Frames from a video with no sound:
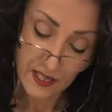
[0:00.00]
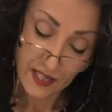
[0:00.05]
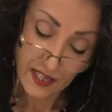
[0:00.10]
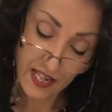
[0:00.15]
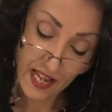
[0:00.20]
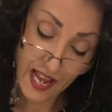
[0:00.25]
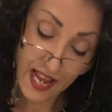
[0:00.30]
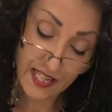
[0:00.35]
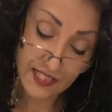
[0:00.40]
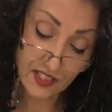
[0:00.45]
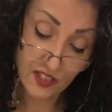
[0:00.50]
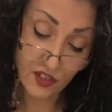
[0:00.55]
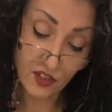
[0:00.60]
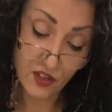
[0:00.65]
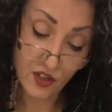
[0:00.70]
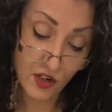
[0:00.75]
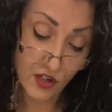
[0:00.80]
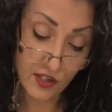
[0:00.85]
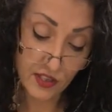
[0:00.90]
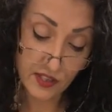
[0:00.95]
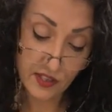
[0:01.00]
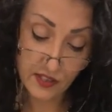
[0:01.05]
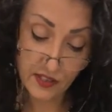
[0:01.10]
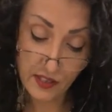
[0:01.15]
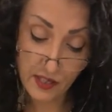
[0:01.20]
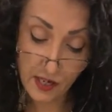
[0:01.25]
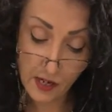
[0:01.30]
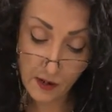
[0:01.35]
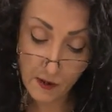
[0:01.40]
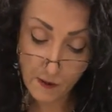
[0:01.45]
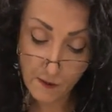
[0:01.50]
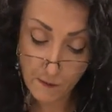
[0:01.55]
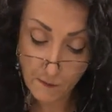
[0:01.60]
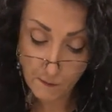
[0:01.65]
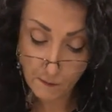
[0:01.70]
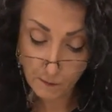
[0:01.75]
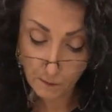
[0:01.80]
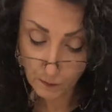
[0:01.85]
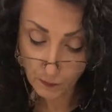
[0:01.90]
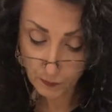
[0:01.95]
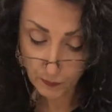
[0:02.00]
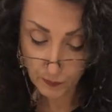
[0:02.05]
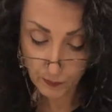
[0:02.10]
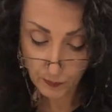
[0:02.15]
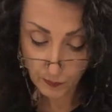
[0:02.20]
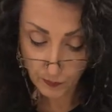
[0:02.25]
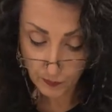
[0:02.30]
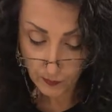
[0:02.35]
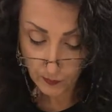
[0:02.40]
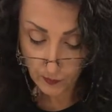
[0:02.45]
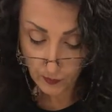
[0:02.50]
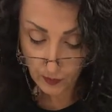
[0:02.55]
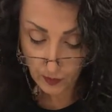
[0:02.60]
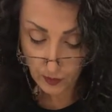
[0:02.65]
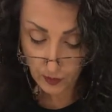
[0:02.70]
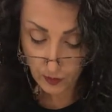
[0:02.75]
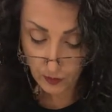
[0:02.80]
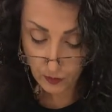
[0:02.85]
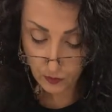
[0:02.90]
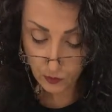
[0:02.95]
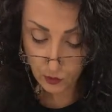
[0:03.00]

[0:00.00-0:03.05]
That's a dart, isn't it? Little